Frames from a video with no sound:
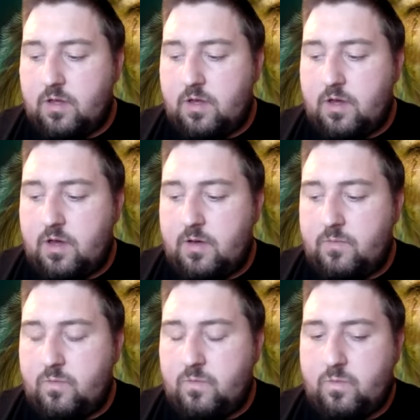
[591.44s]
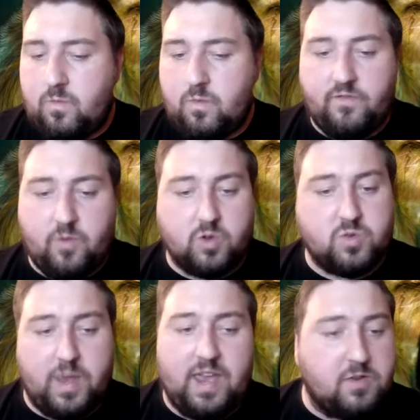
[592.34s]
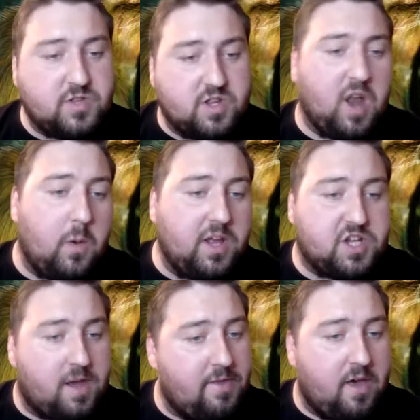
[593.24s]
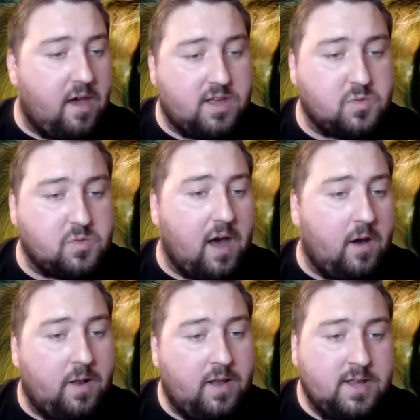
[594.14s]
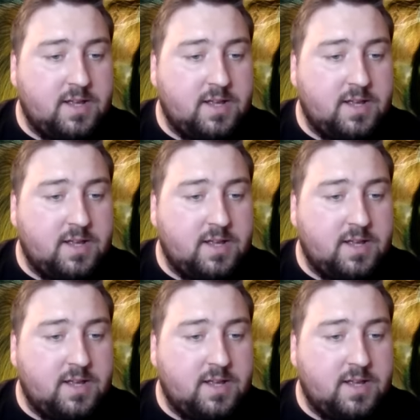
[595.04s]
um, of course, we used to know each other as well.